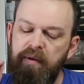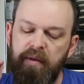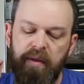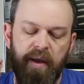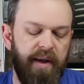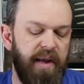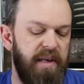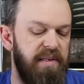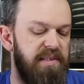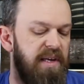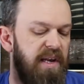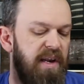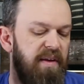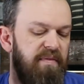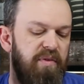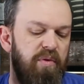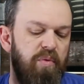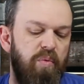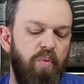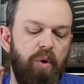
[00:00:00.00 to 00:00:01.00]
Like I said,
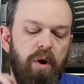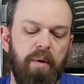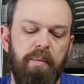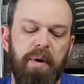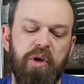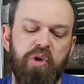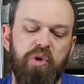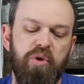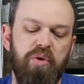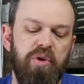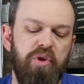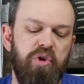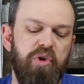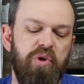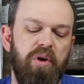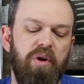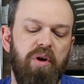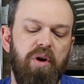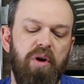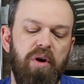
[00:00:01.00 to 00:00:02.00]
if you want to make sure that
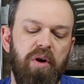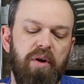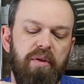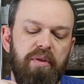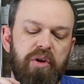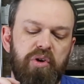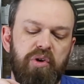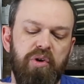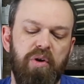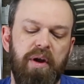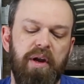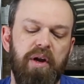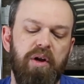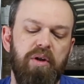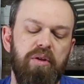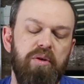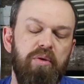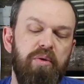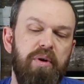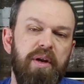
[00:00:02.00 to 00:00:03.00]
you're
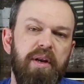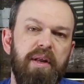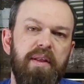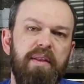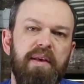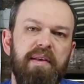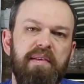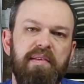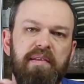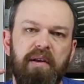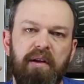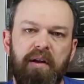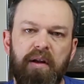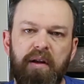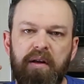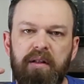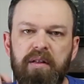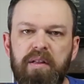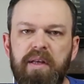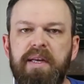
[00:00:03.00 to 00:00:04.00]
included in this,
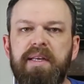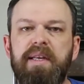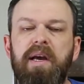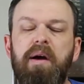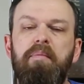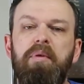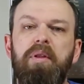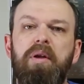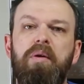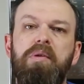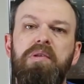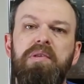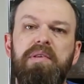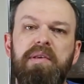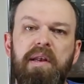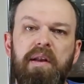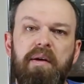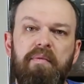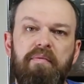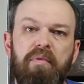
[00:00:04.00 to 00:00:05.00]
click down below and
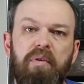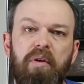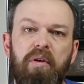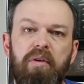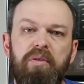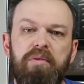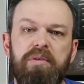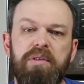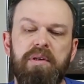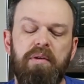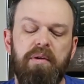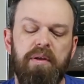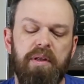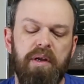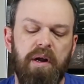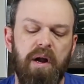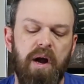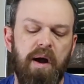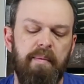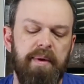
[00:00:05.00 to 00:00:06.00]
sign up for our newsletter in
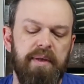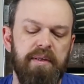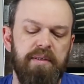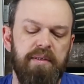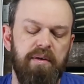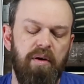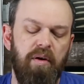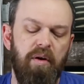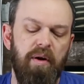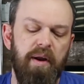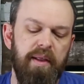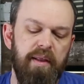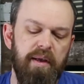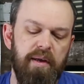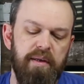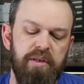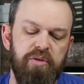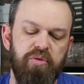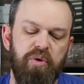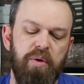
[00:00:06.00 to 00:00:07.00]
the comments or in the
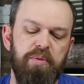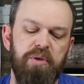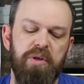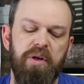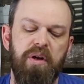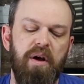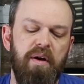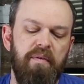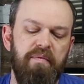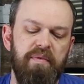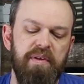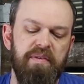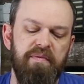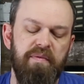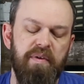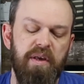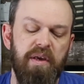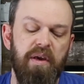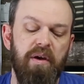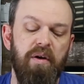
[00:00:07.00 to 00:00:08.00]
description of this
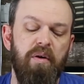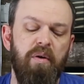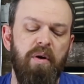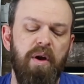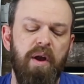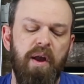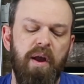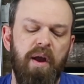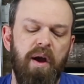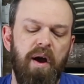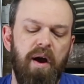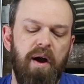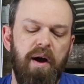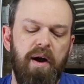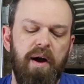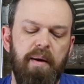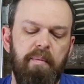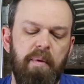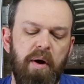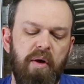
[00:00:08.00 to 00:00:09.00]
video.
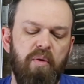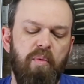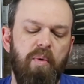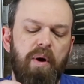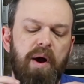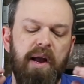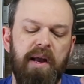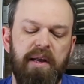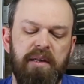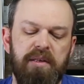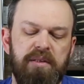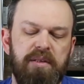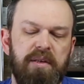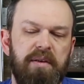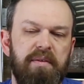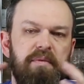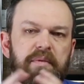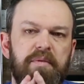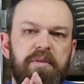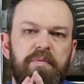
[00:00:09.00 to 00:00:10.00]
Otherwise,
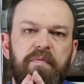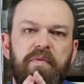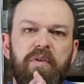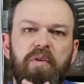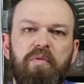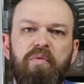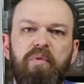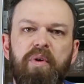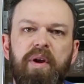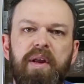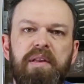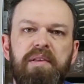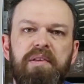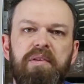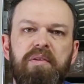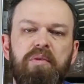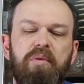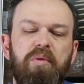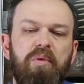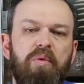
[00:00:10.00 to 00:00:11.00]
feel free
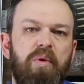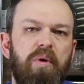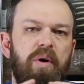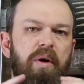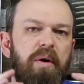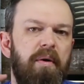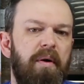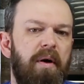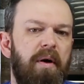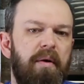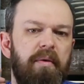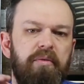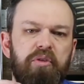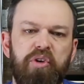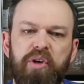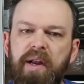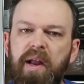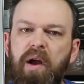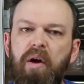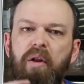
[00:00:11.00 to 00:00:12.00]
to
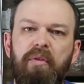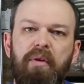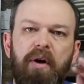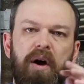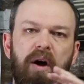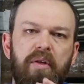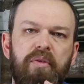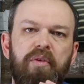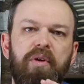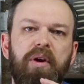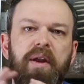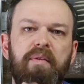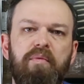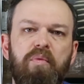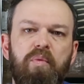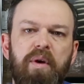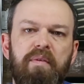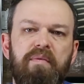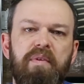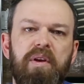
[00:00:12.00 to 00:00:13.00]
check out the other
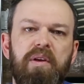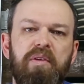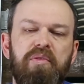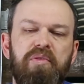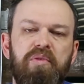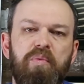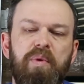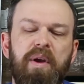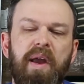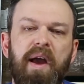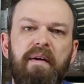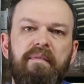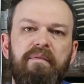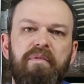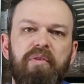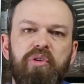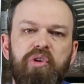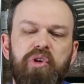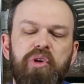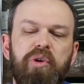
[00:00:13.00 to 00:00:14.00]
giveaway videos that we have
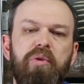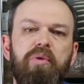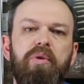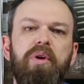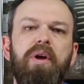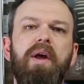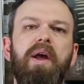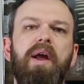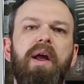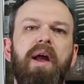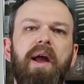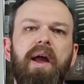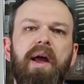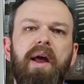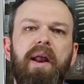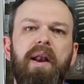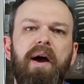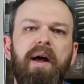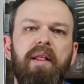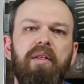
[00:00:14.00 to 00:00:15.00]
for June,
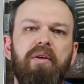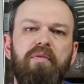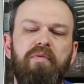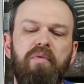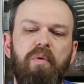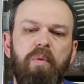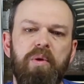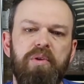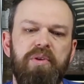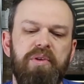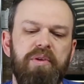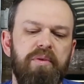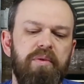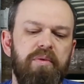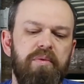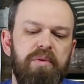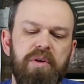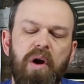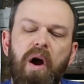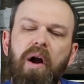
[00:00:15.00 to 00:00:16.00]
and I look forward
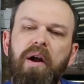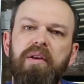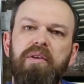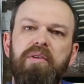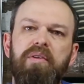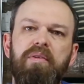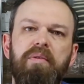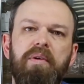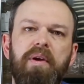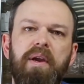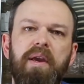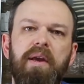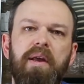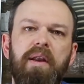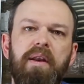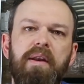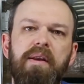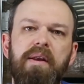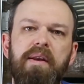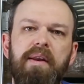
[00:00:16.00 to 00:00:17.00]
to talking to you
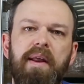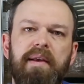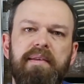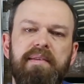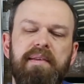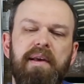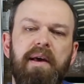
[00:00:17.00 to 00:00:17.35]
again next